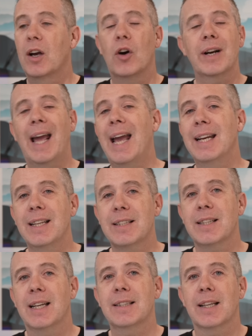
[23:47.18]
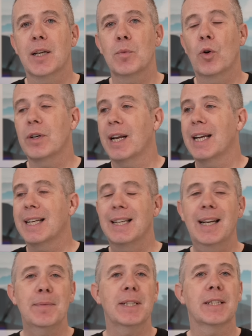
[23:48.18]
on any site that I want, and I can
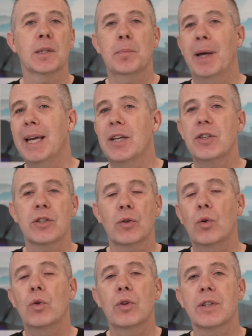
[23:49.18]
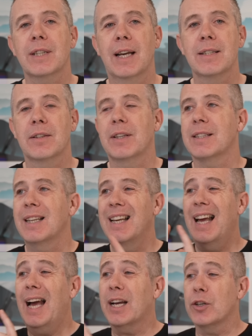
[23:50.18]
limit it to the pages, all those kinds of things.
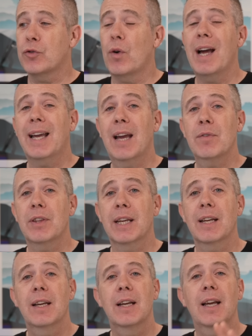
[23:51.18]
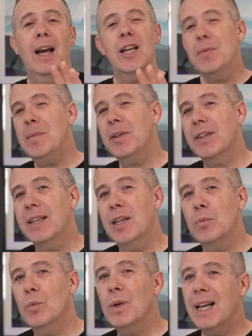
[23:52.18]
I can track everything, and you may be
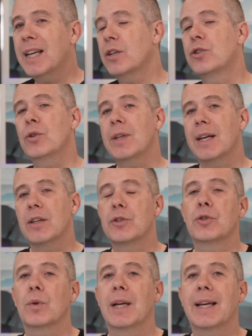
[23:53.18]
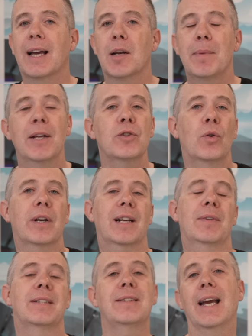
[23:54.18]
thinking, well, I could do that in a tool like Elementor, I could have
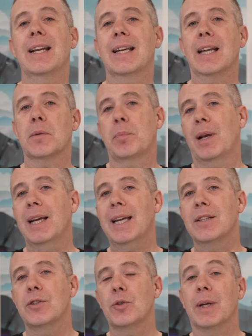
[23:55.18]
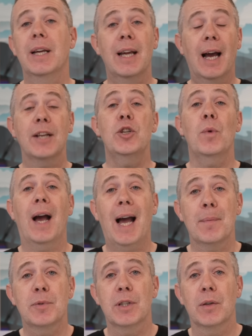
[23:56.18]
a dedicated plugin to do it, and you
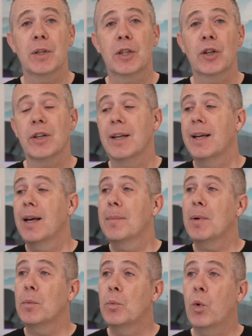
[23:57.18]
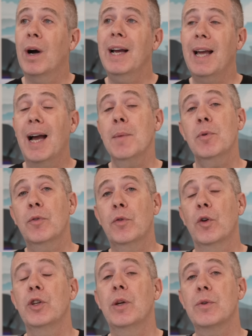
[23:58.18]
absolutely could. But why I
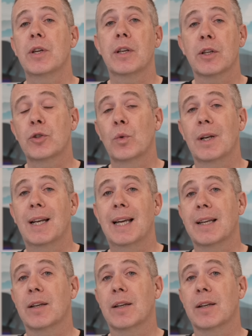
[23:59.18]
prefer using a tool like